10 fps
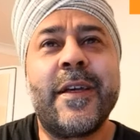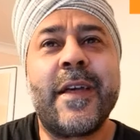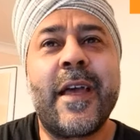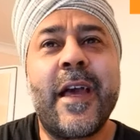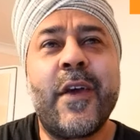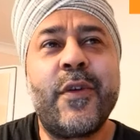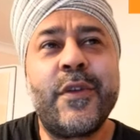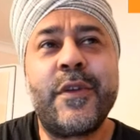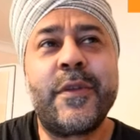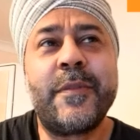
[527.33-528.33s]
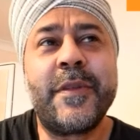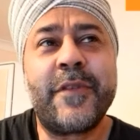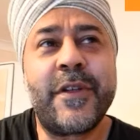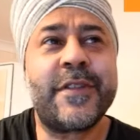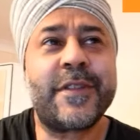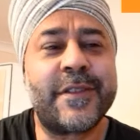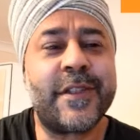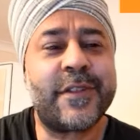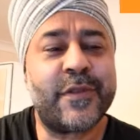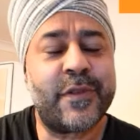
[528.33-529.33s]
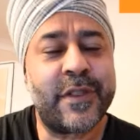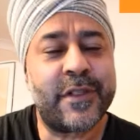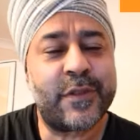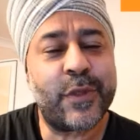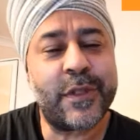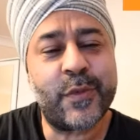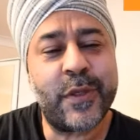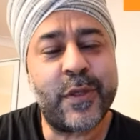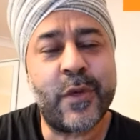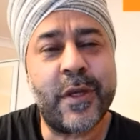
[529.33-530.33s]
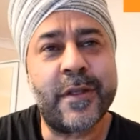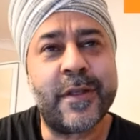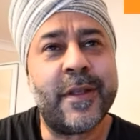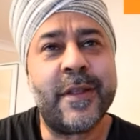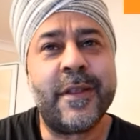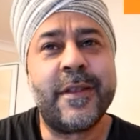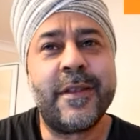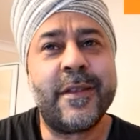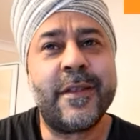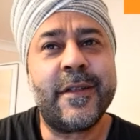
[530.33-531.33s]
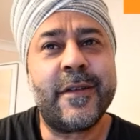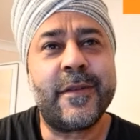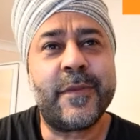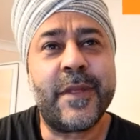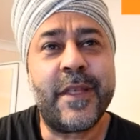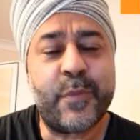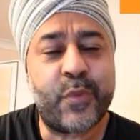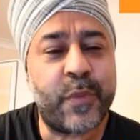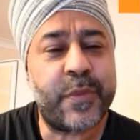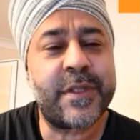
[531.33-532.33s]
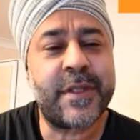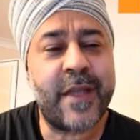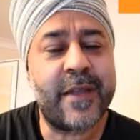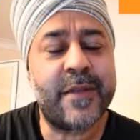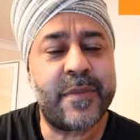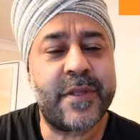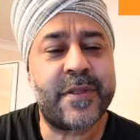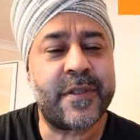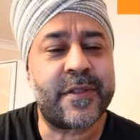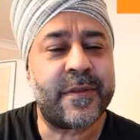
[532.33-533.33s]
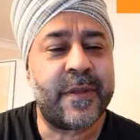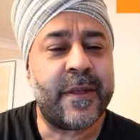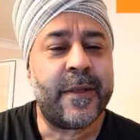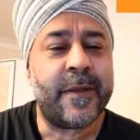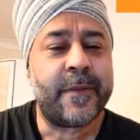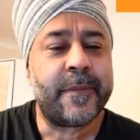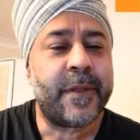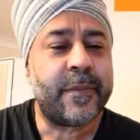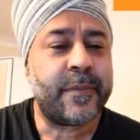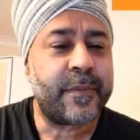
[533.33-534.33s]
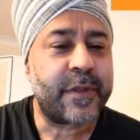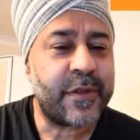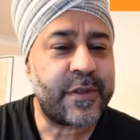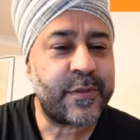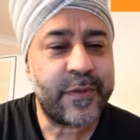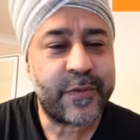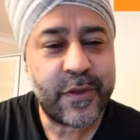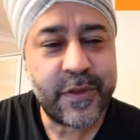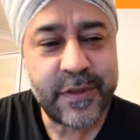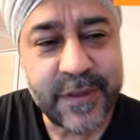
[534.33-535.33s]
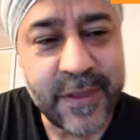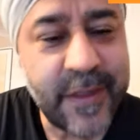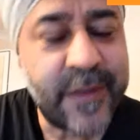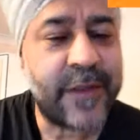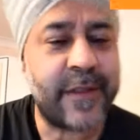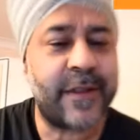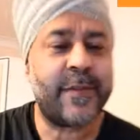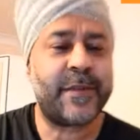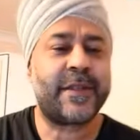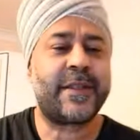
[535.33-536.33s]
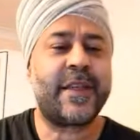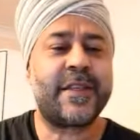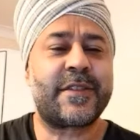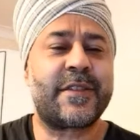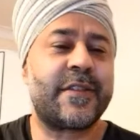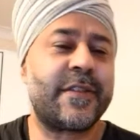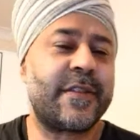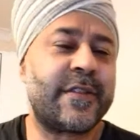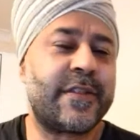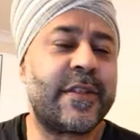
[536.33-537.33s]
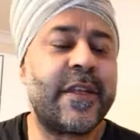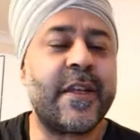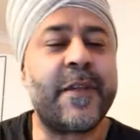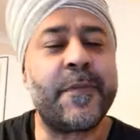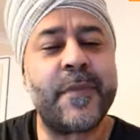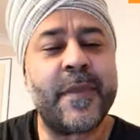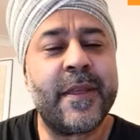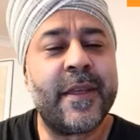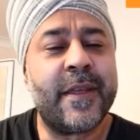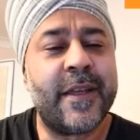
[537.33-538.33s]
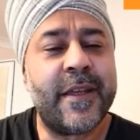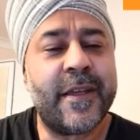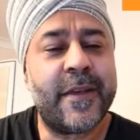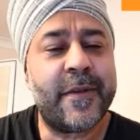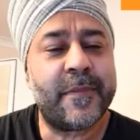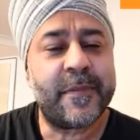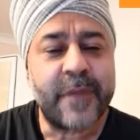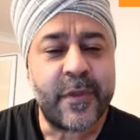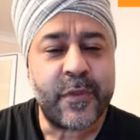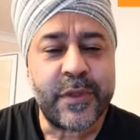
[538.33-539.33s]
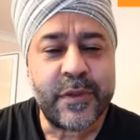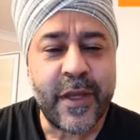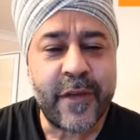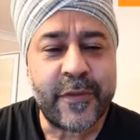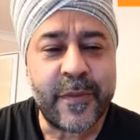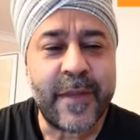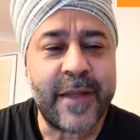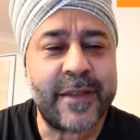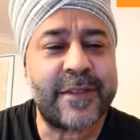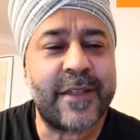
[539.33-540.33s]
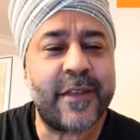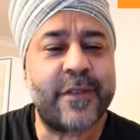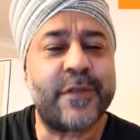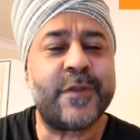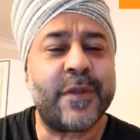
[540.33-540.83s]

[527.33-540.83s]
how you could be very successful in 2021 in property and in business. But because we've got limited guests today, but we do have Mandy Sandhu,